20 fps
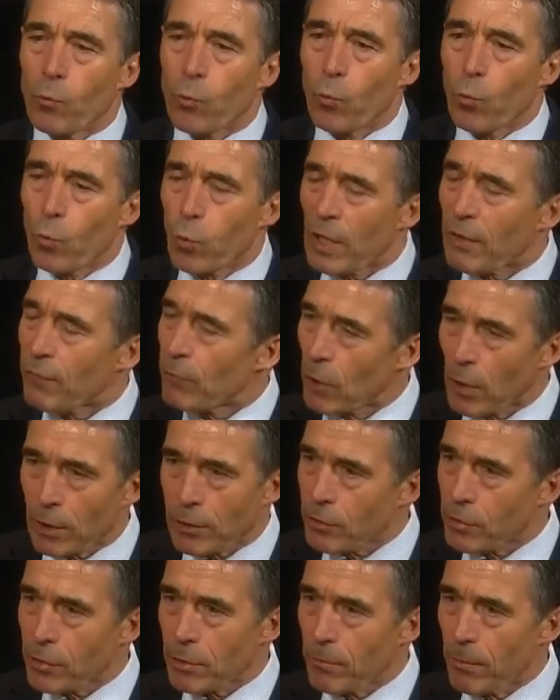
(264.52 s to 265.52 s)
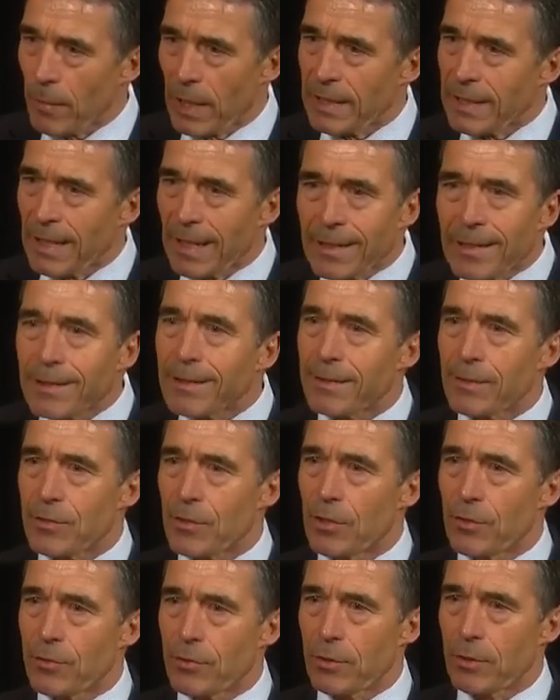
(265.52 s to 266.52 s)
We have not made any
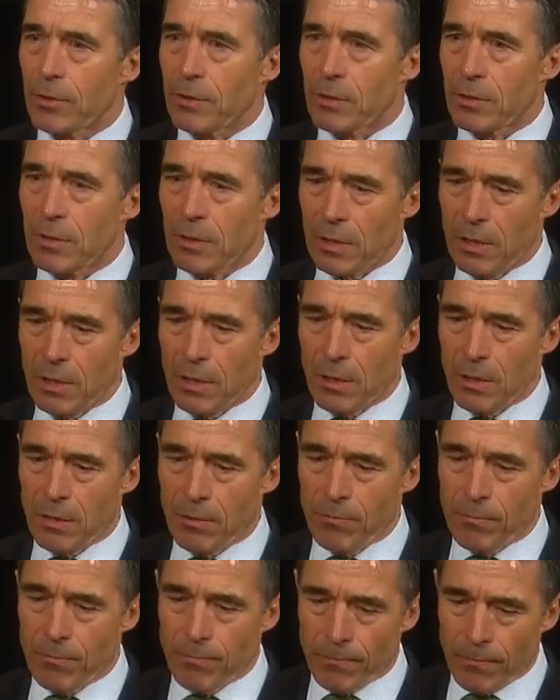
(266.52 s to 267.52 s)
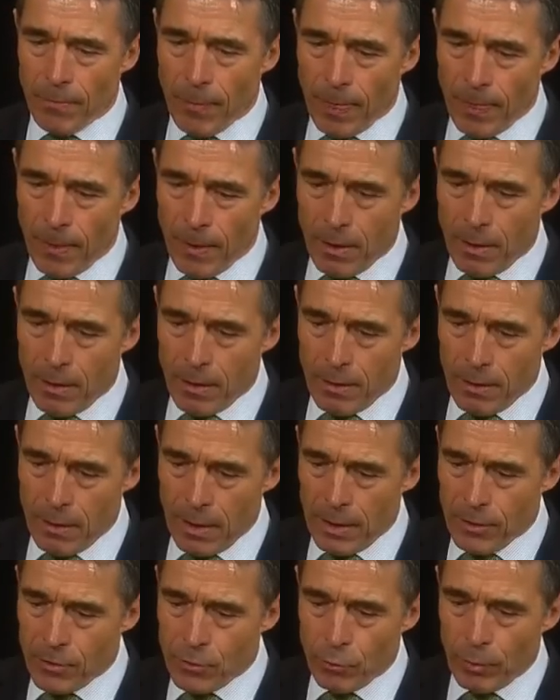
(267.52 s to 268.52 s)
decision
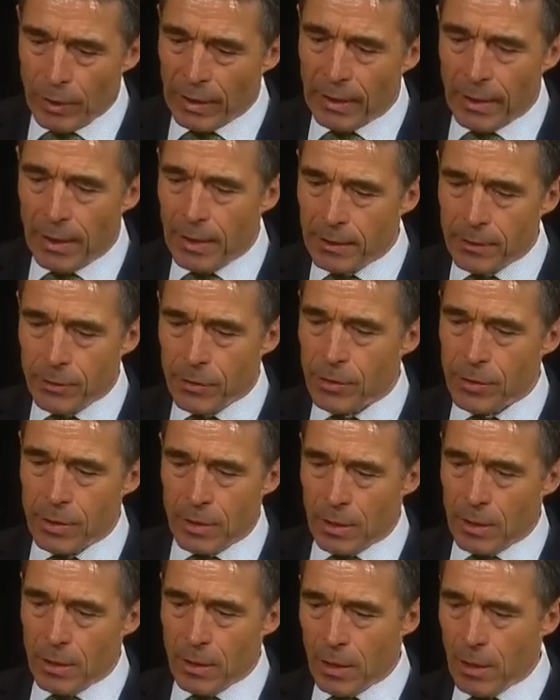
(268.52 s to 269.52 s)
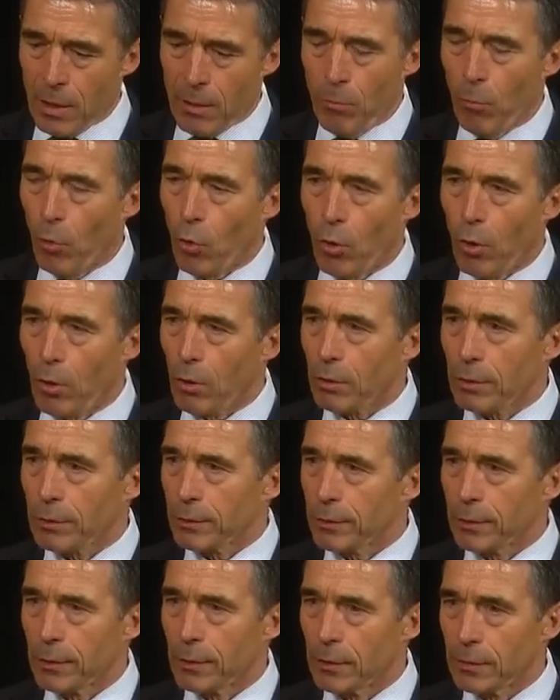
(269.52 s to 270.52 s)
as regards more
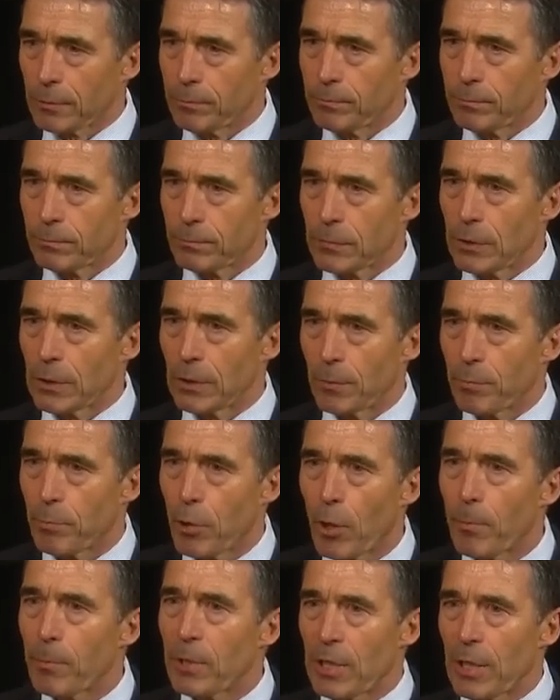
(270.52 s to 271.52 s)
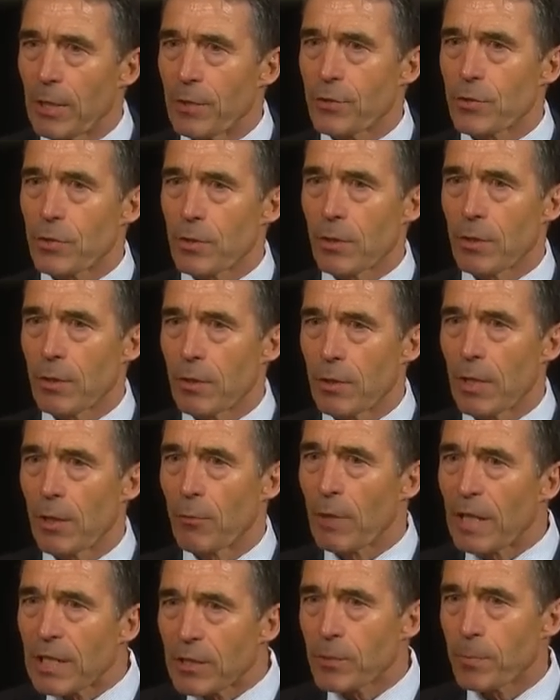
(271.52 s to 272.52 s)
permanent
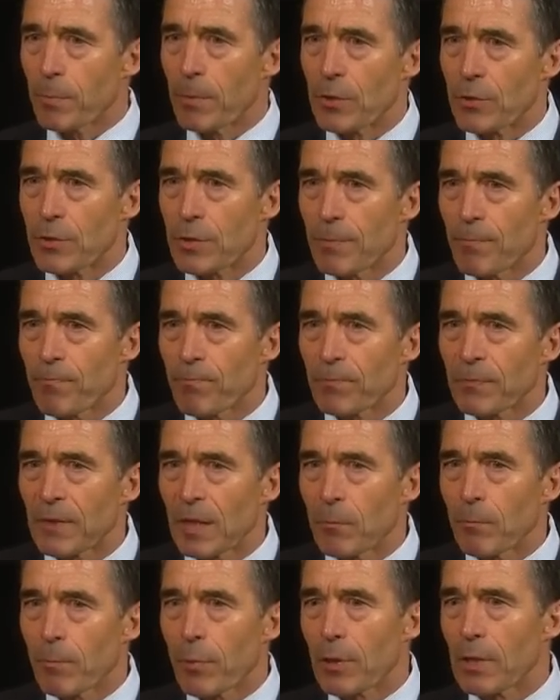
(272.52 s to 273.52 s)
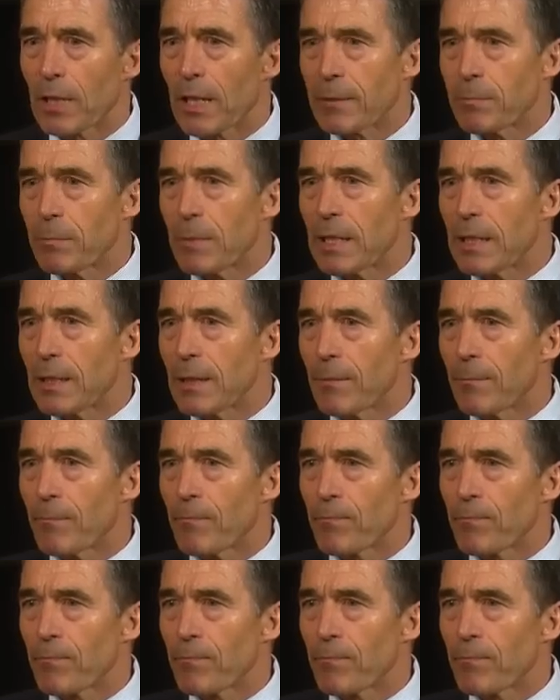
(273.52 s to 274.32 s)
arrangements, but let me